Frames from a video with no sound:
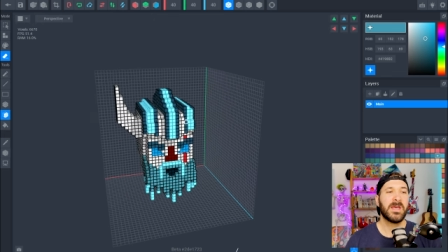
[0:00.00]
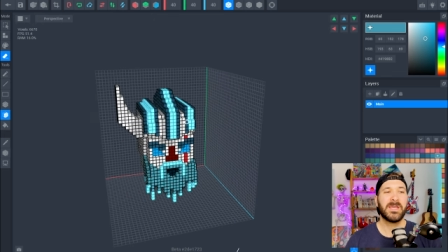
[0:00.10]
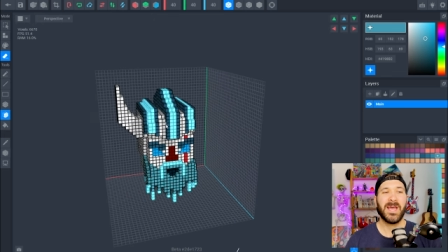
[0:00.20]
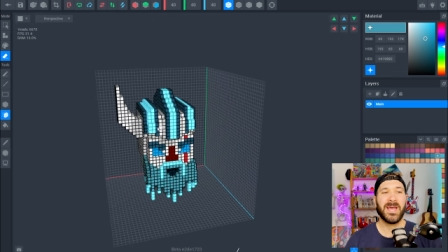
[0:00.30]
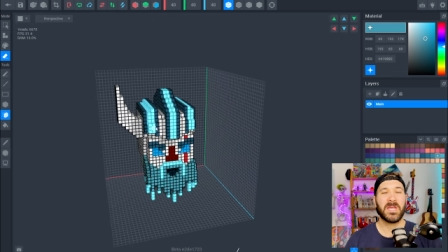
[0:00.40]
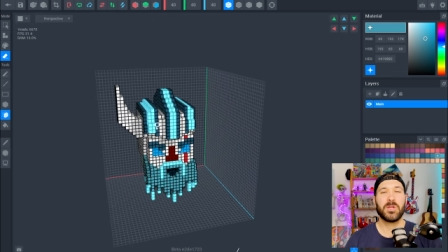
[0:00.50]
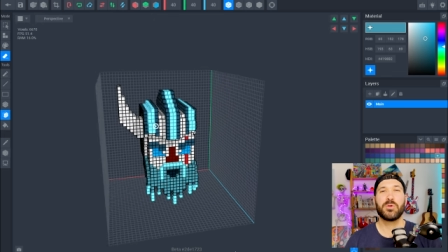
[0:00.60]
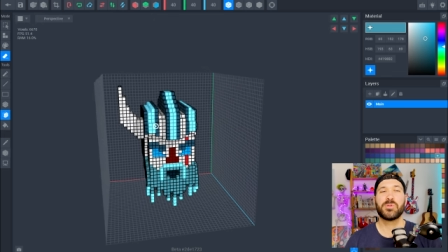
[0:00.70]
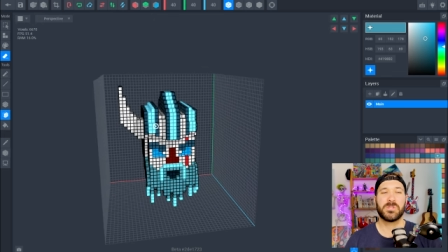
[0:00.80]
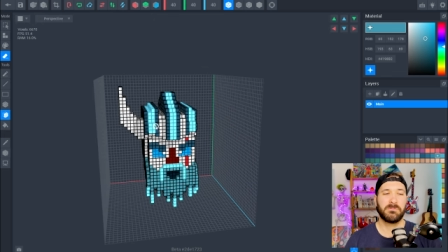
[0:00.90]
Yeah, I could
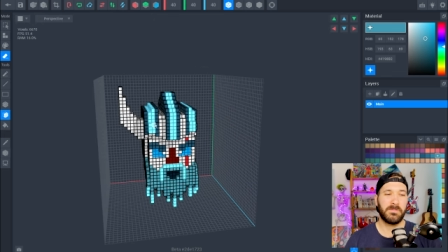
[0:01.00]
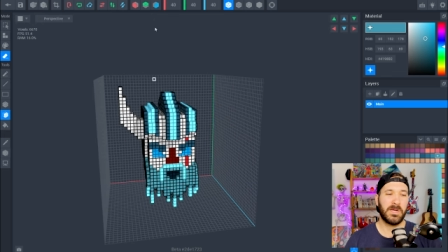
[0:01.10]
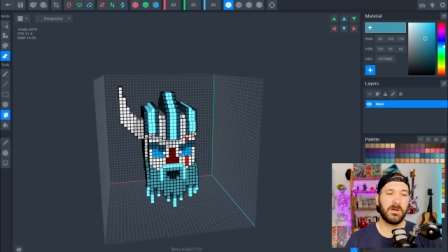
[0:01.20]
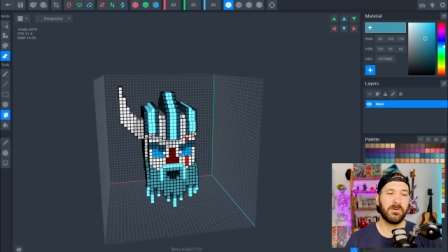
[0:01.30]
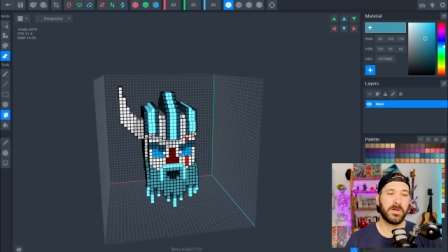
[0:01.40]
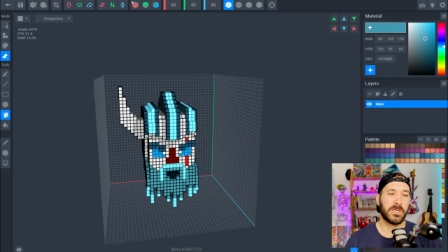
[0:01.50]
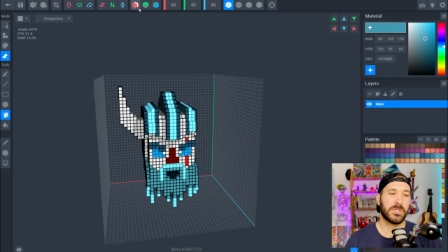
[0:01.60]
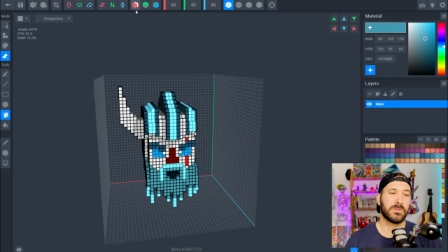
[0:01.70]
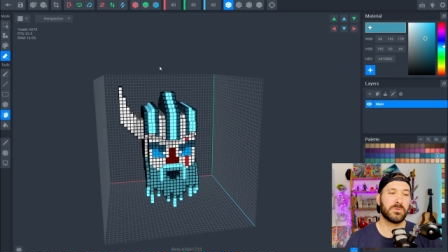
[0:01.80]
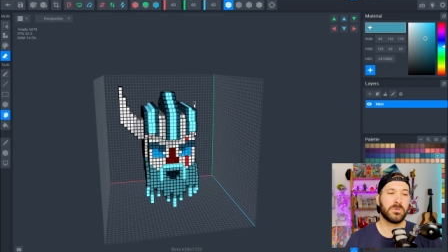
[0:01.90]
use the mirroring
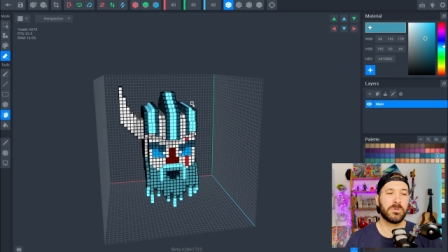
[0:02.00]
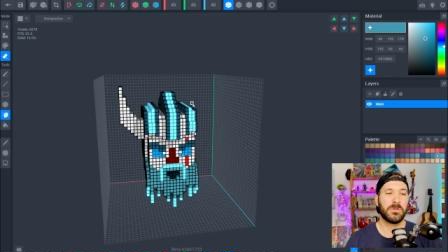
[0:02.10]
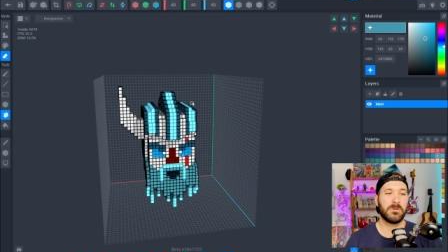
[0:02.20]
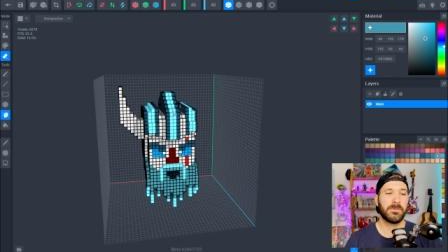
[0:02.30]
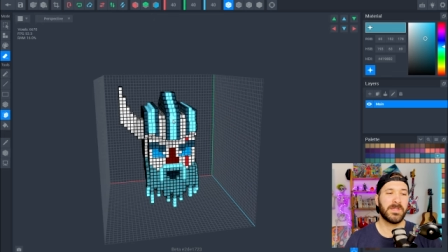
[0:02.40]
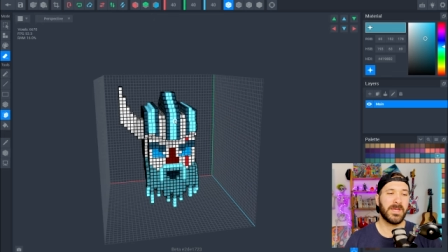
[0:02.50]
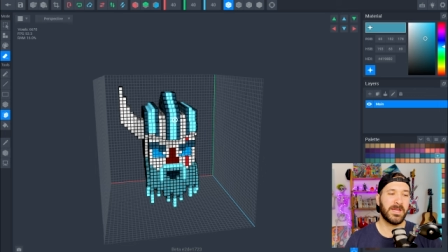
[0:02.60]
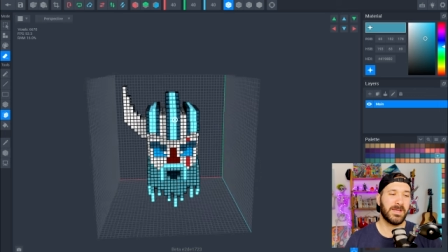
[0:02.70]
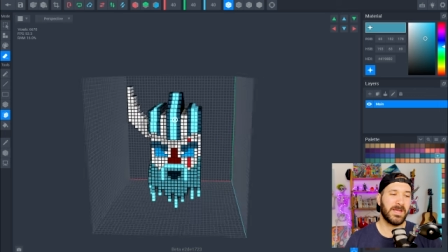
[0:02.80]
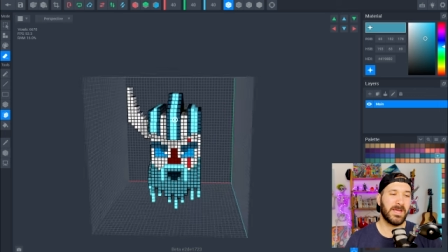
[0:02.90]
tool, but
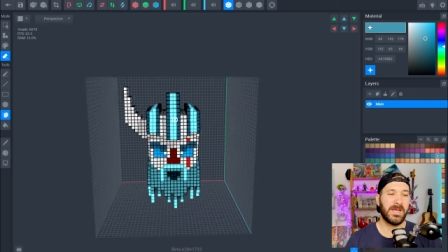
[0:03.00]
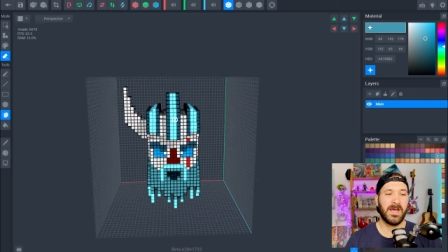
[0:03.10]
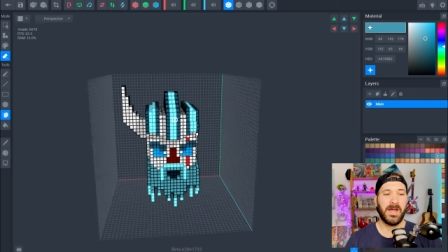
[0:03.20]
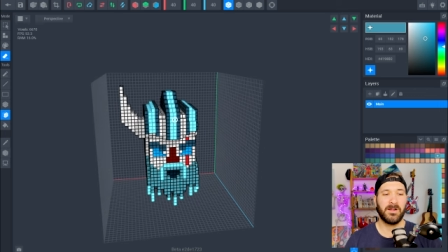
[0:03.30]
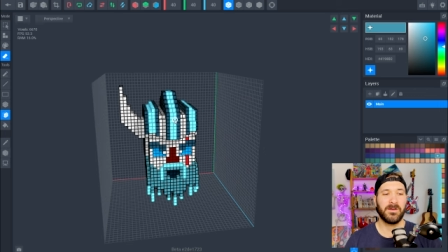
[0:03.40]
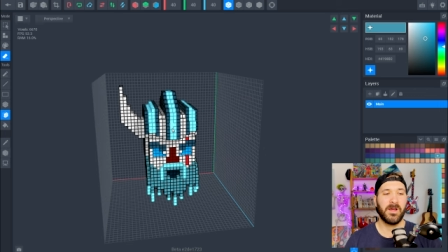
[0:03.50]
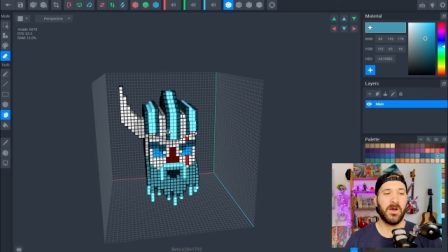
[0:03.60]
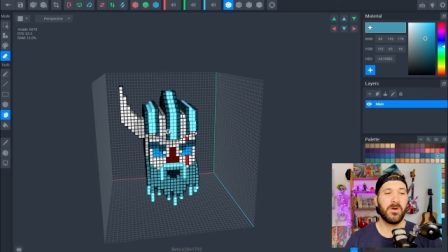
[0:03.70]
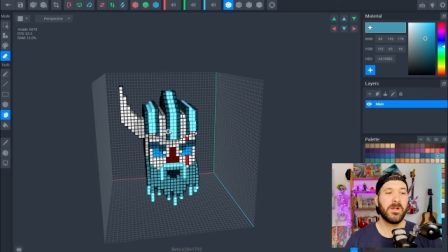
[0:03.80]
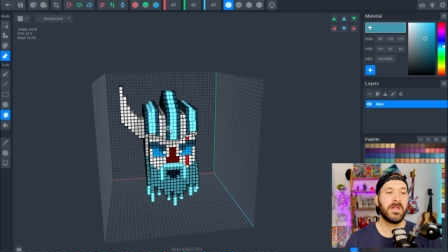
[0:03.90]
then eh, I don't
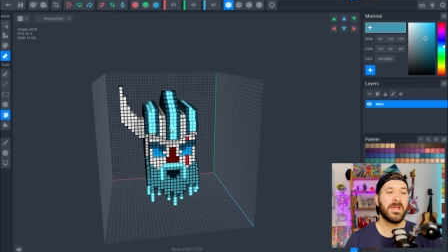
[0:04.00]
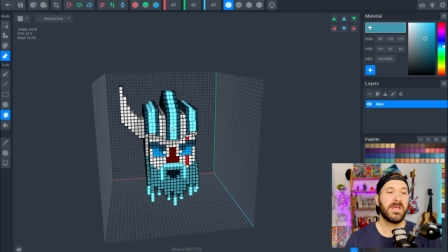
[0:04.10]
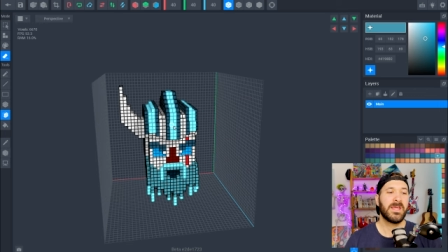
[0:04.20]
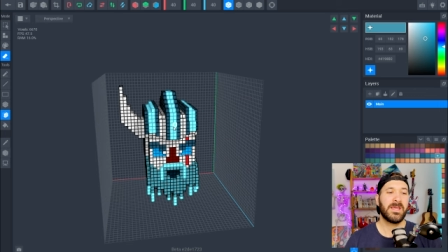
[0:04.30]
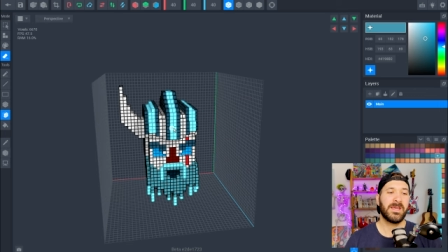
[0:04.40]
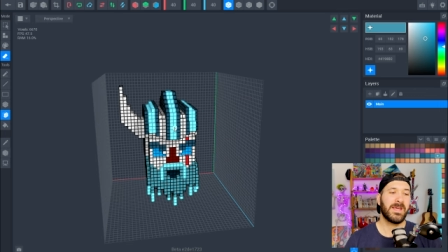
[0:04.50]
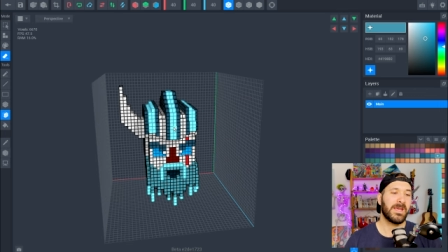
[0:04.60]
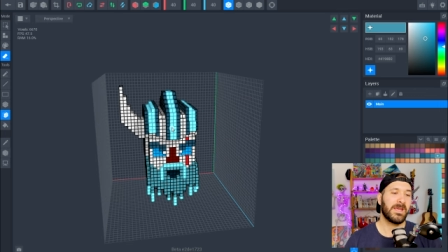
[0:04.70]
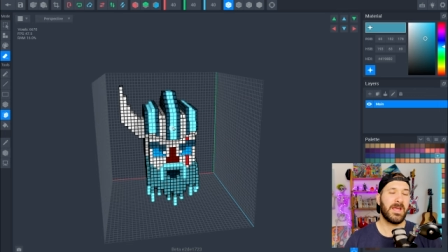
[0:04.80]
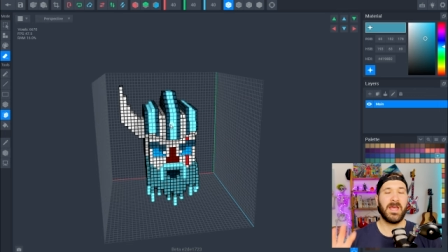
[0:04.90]
know. Eh,
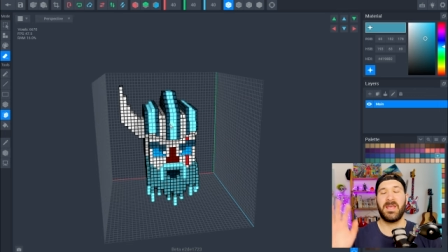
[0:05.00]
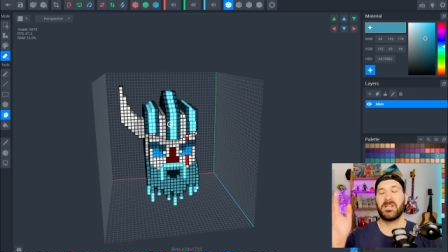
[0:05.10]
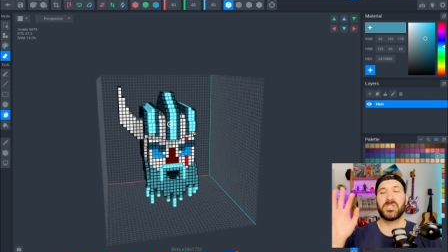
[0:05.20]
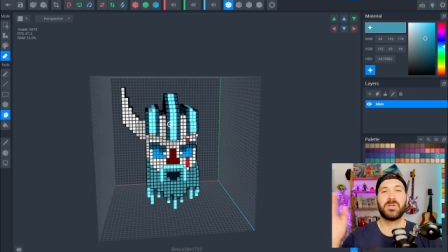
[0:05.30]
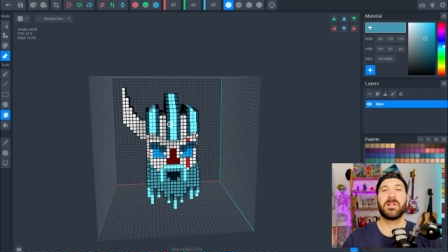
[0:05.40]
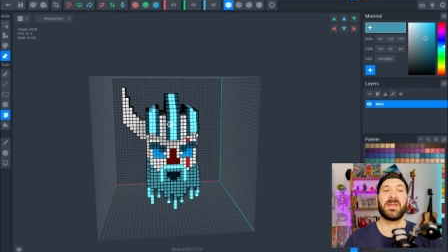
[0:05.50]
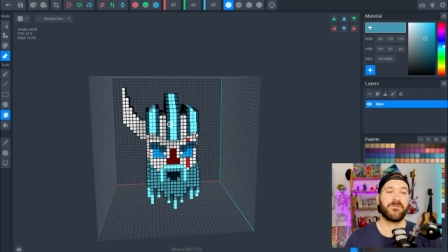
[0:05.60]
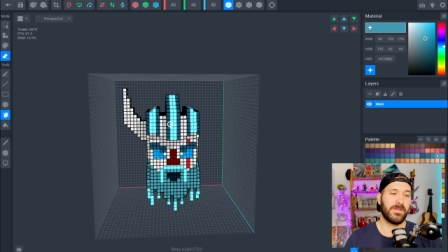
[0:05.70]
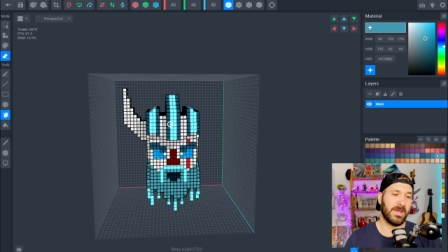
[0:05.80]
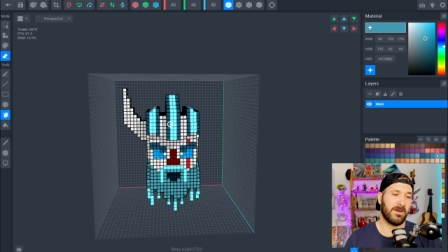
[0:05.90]
it's too late
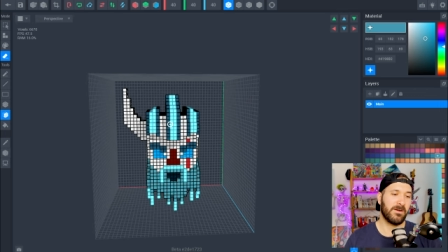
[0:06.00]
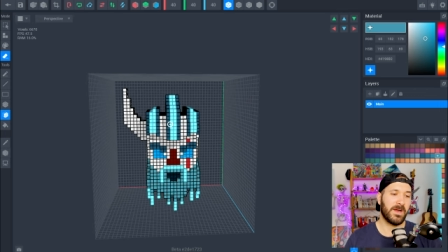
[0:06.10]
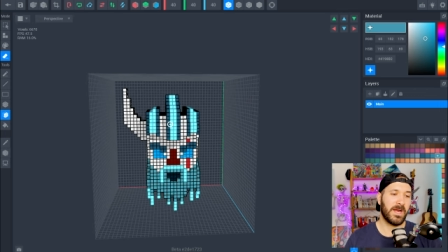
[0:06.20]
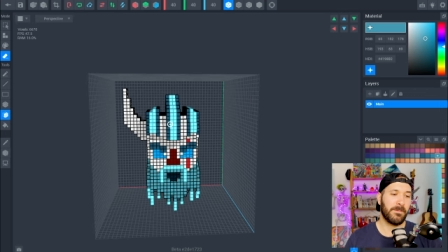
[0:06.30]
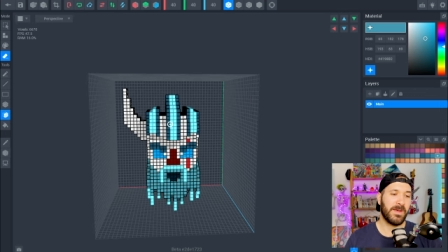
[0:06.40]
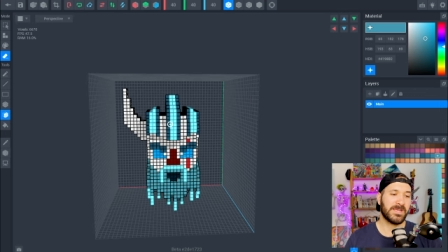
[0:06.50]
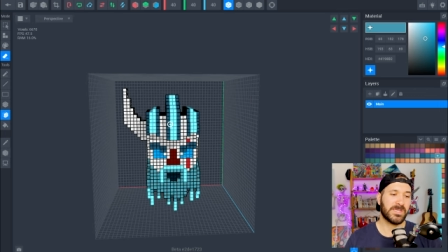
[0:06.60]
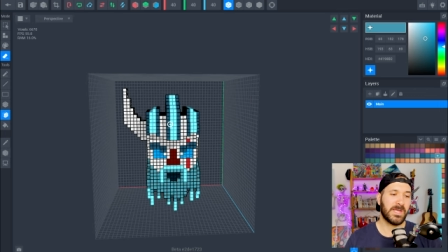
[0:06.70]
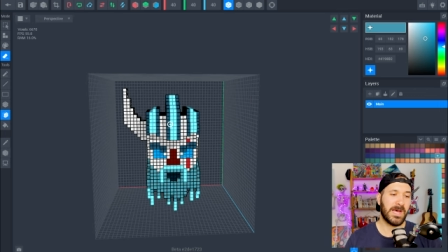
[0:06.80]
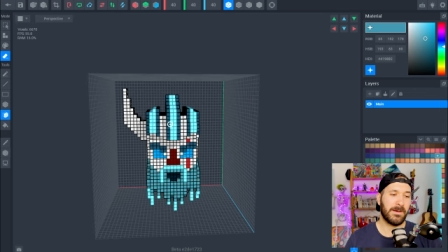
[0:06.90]
for that. All right, I
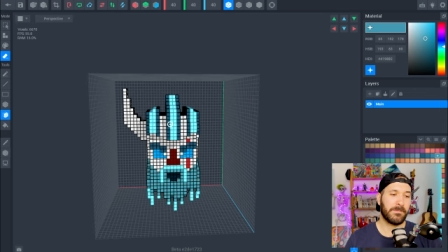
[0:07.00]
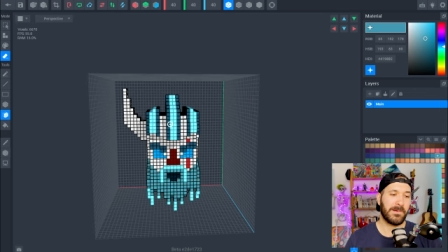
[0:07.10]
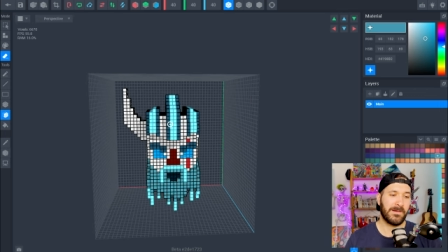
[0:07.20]
messed up.